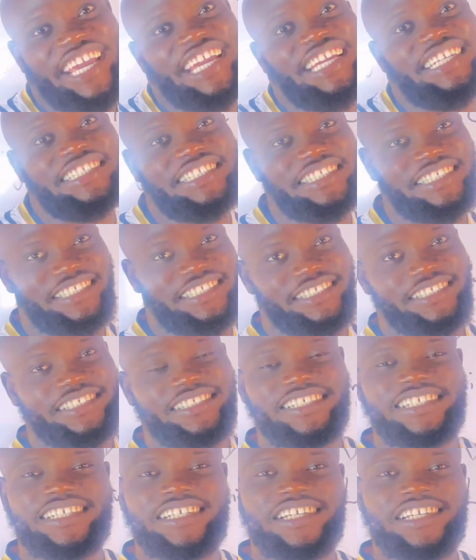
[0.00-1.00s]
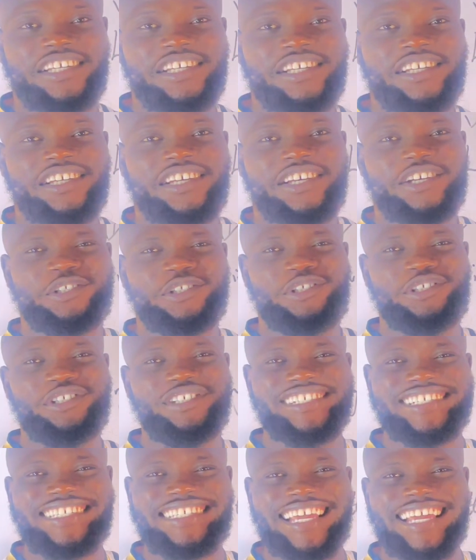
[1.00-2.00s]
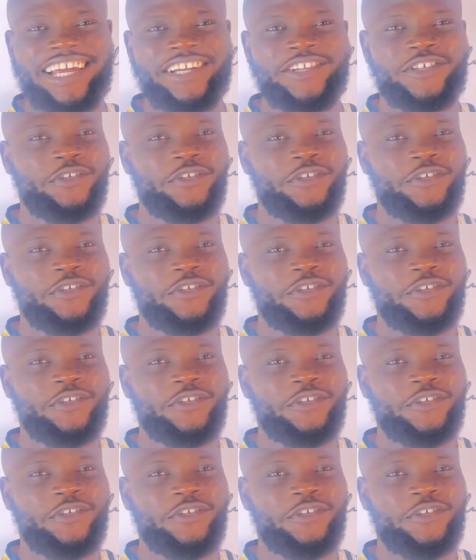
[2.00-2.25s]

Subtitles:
energy. Do you understand?